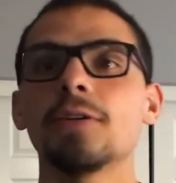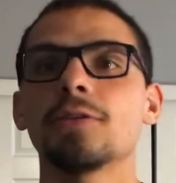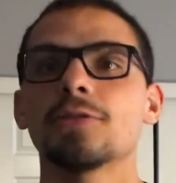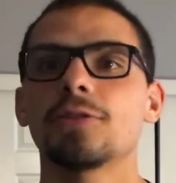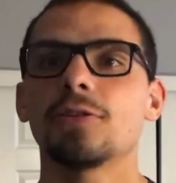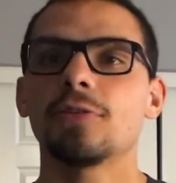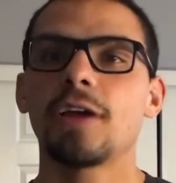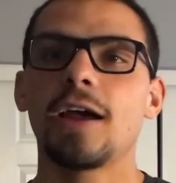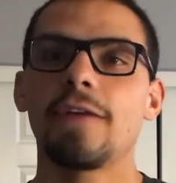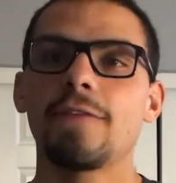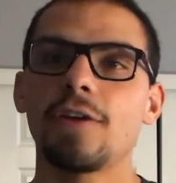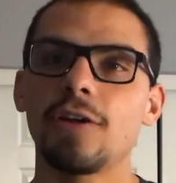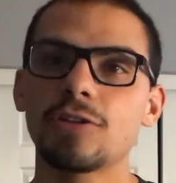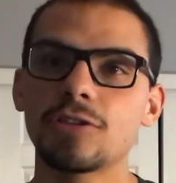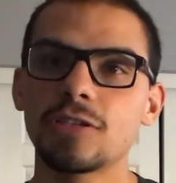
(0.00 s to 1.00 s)
So yeah, if
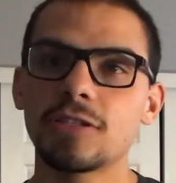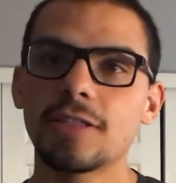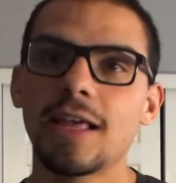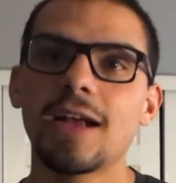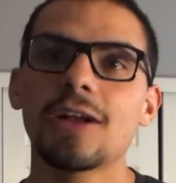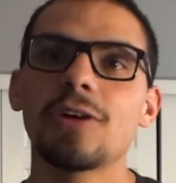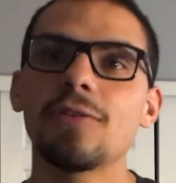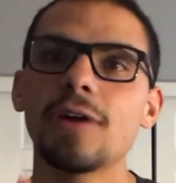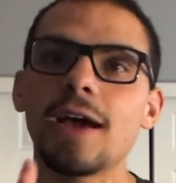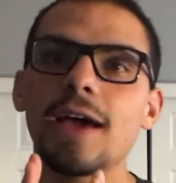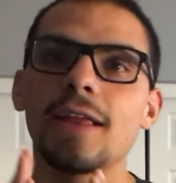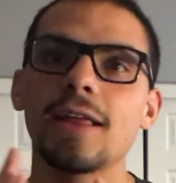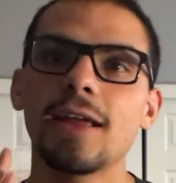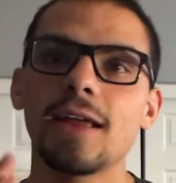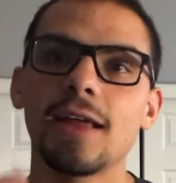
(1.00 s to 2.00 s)
you're interested in that, go
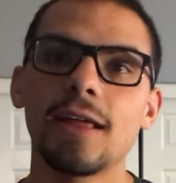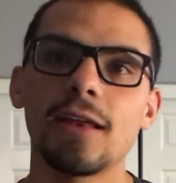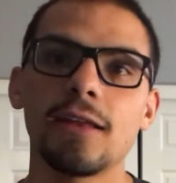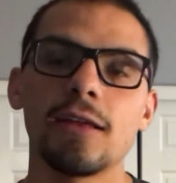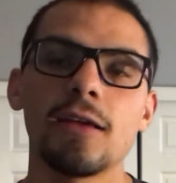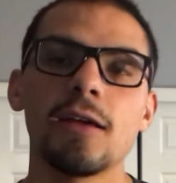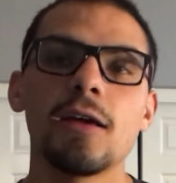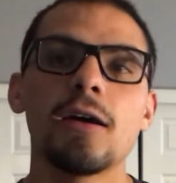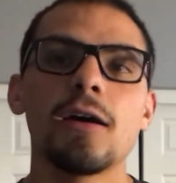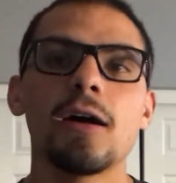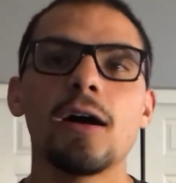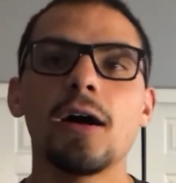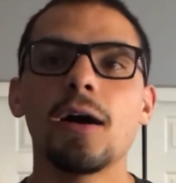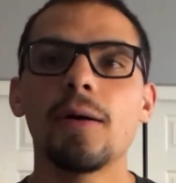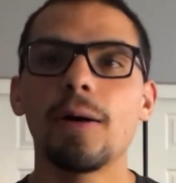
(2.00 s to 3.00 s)
ahead and
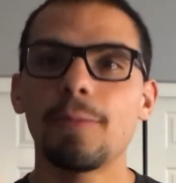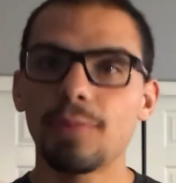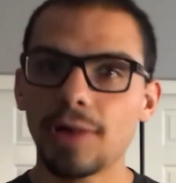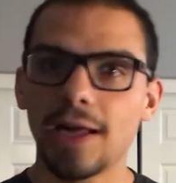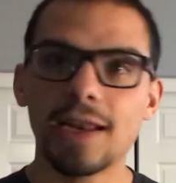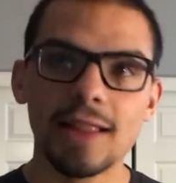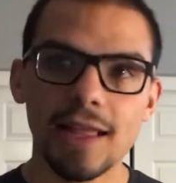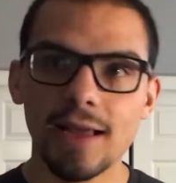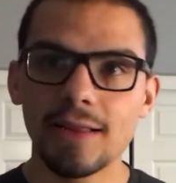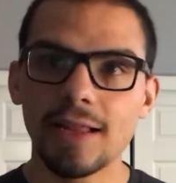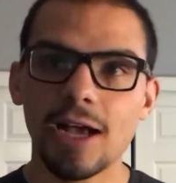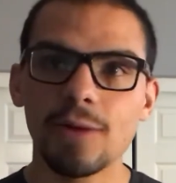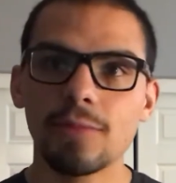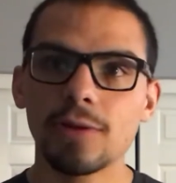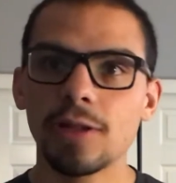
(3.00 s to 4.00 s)
apply to that
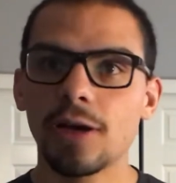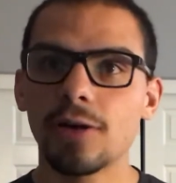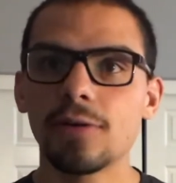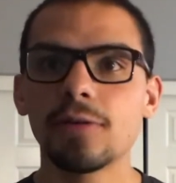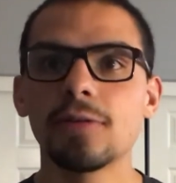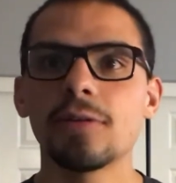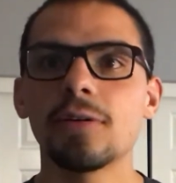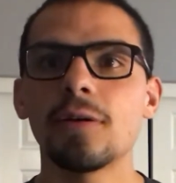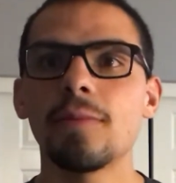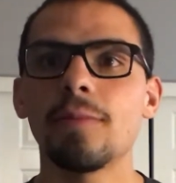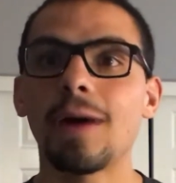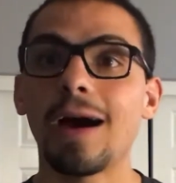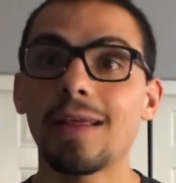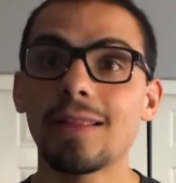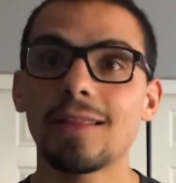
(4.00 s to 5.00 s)
down below.
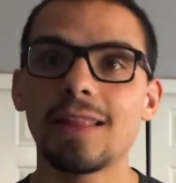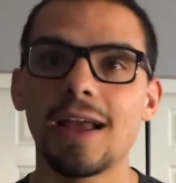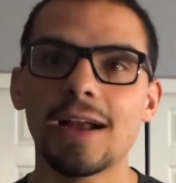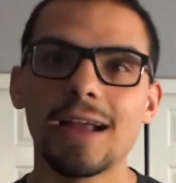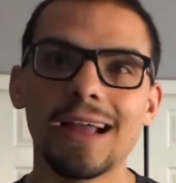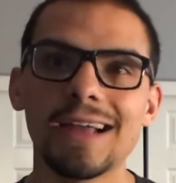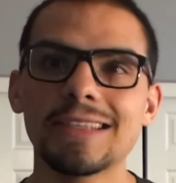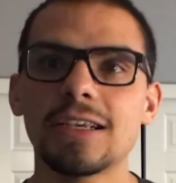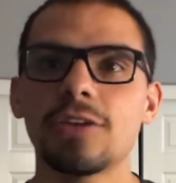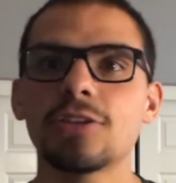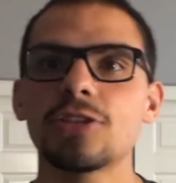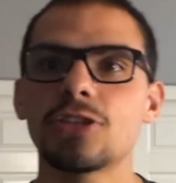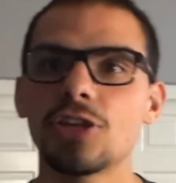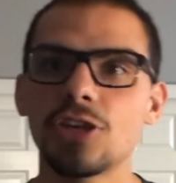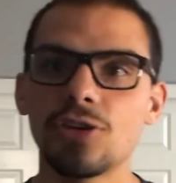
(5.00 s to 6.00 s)
But other than that, guys, I'll
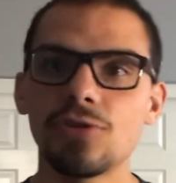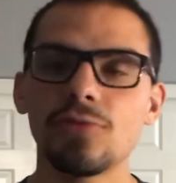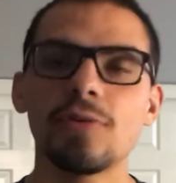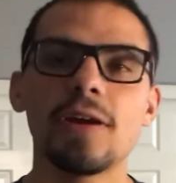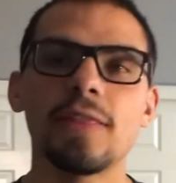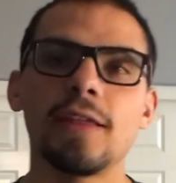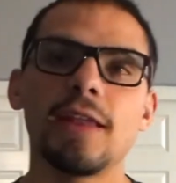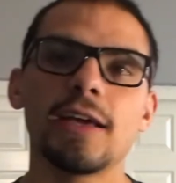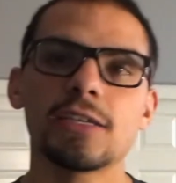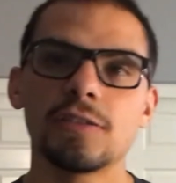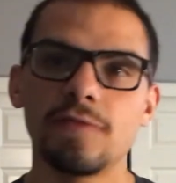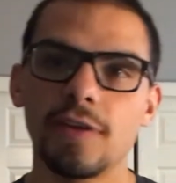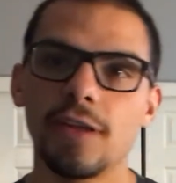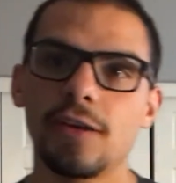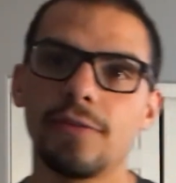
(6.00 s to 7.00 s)
see you in the next
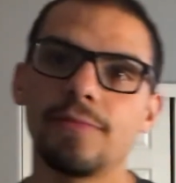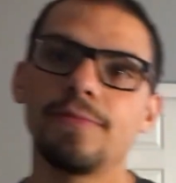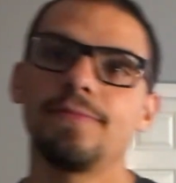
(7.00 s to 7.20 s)
video.